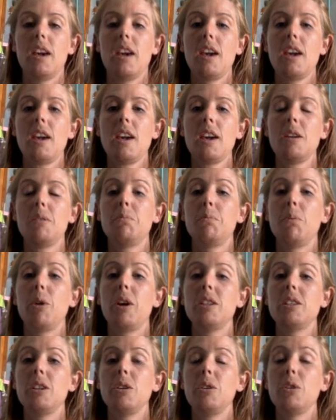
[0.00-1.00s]
And
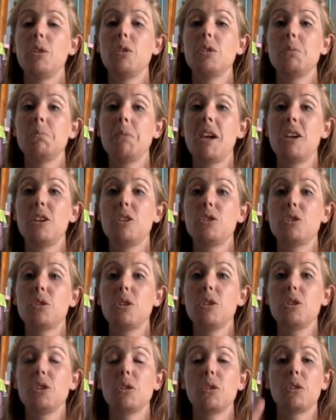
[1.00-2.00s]
boys and girls, make
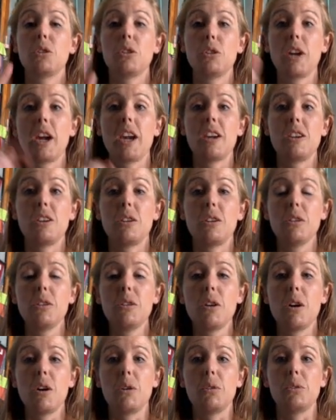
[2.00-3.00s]
sure to create
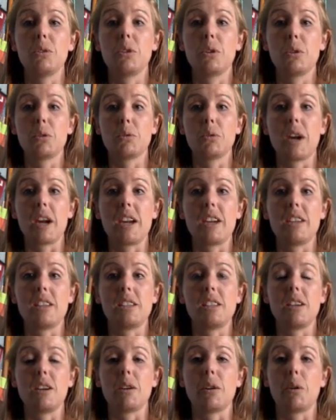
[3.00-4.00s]
your own
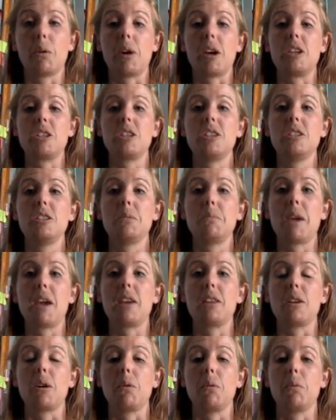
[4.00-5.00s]
crazy equation to
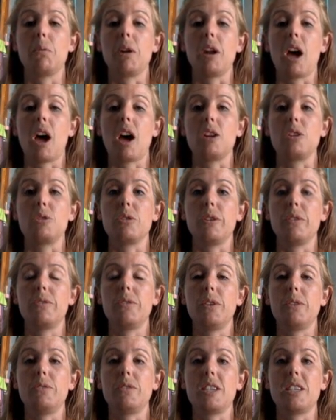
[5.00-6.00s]
make the
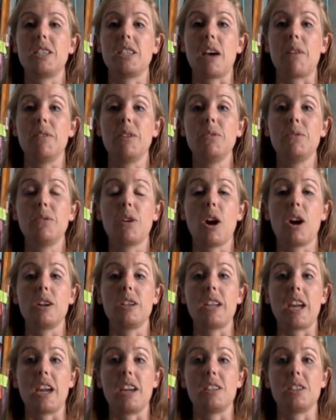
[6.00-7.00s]
157 for our
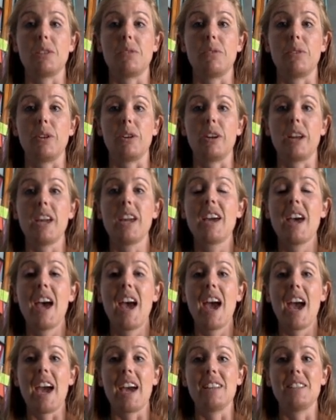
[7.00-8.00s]
days of learning
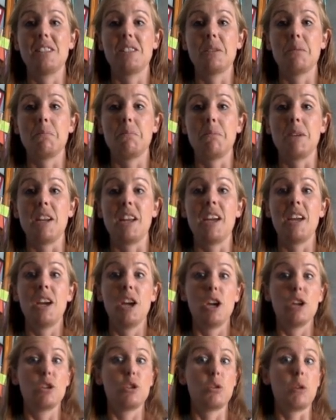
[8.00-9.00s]
and submit it
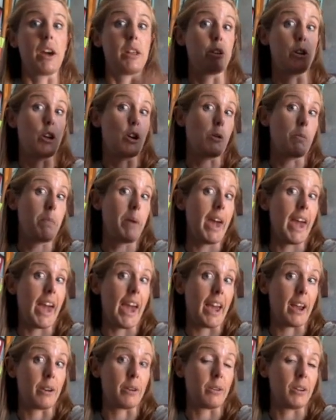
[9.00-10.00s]
to either your
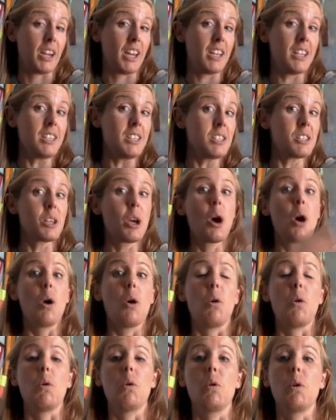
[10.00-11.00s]
parents
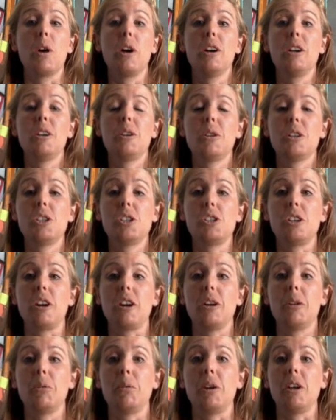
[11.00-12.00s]
or you can
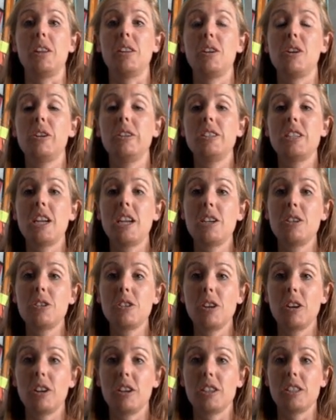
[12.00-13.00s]
share it with your
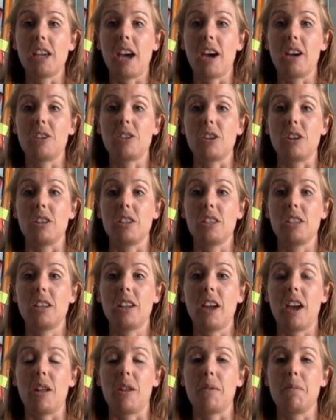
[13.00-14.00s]
teachers at
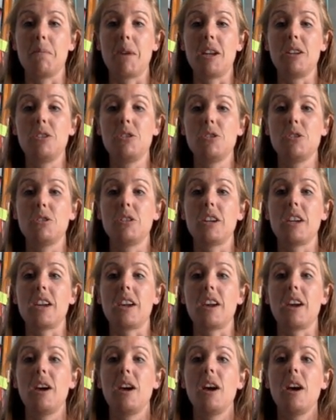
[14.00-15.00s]
Johnson
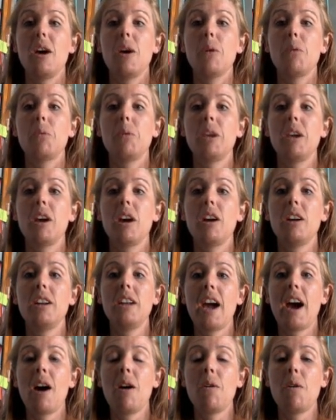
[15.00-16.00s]
Elementary. We are
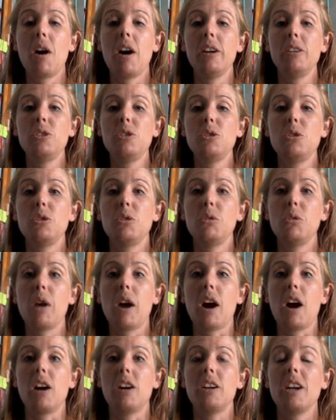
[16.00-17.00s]
now on to
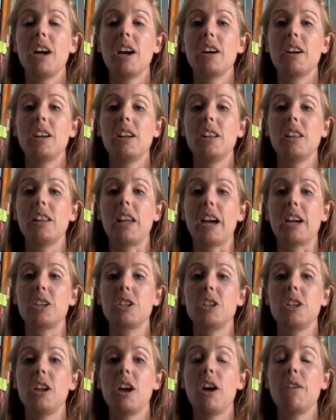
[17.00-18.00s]
our
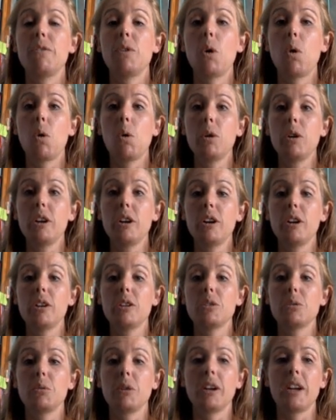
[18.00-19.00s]
collection of
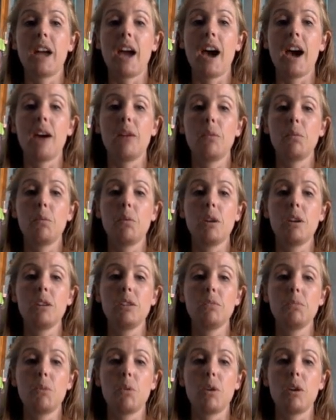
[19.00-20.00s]
quarters. We're going to add
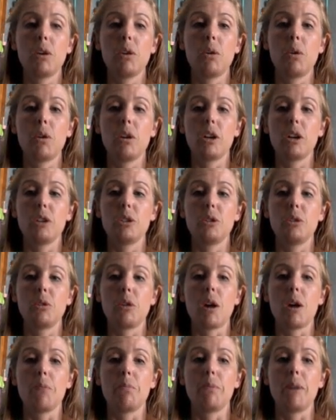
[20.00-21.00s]
one more quarter to
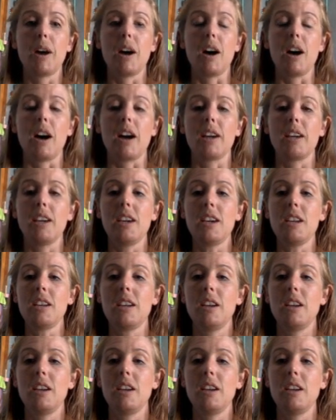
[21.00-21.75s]
our pocket.